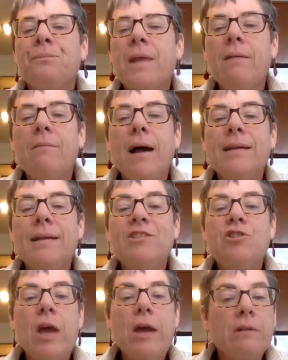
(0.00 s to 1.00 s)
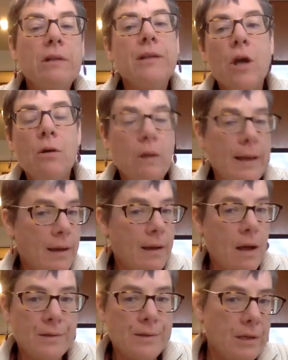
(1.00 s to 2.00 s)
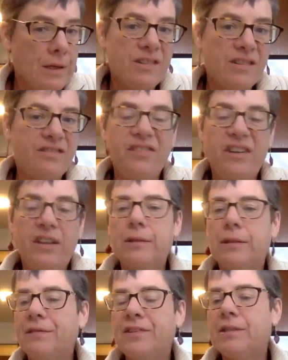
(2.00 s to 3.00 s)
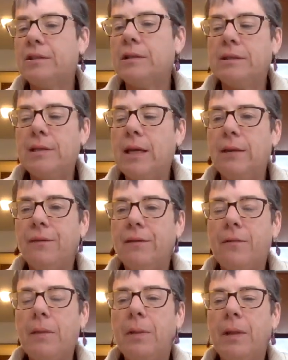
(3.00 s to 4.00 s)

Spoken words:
I generally don't like constellations facilitated from the